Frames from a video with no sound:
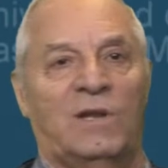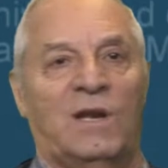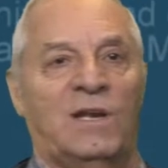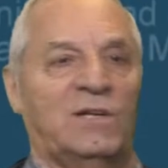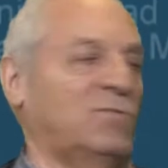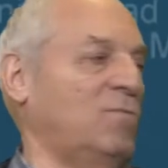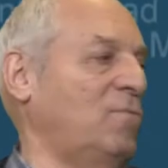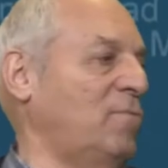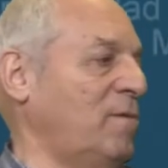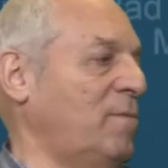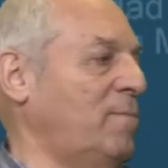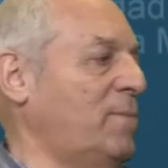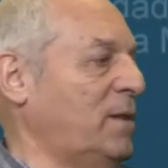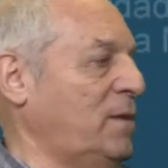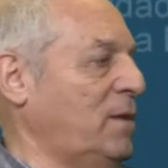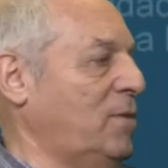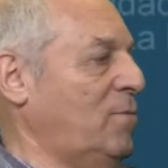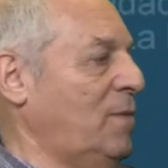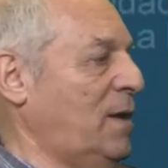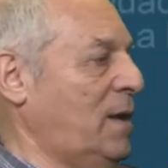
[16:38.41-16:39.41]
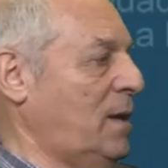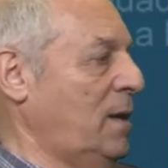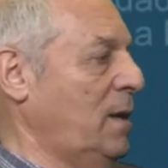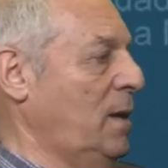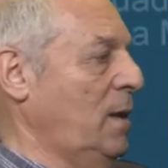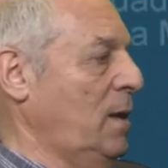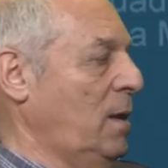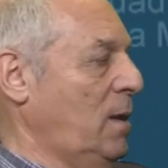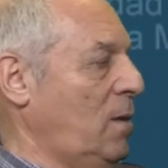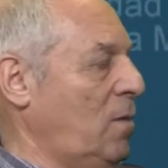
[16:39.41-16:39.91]
and another,
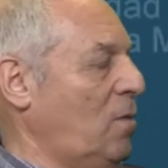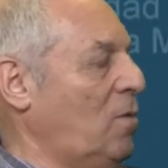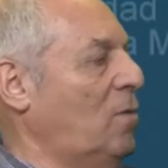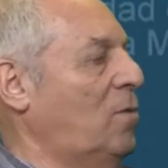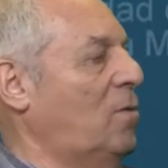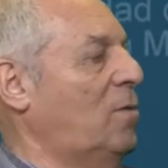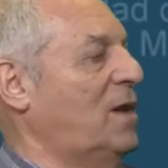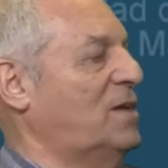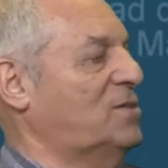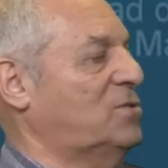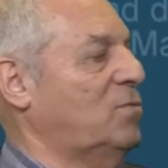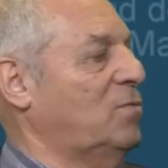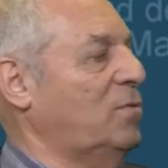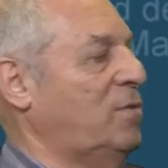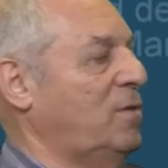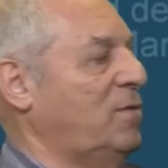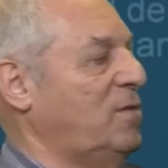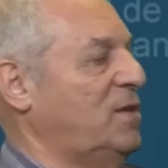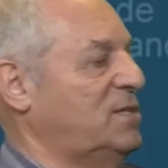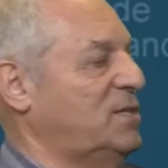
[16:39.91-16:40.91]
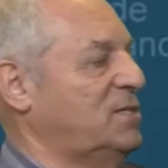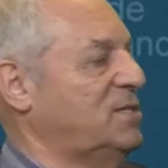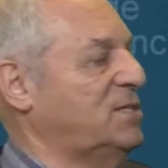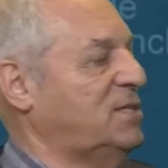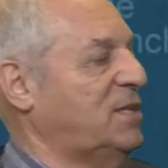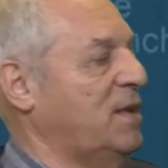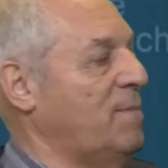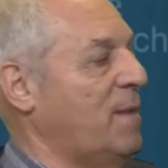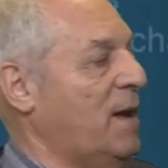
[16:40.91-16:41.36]
the particular solution.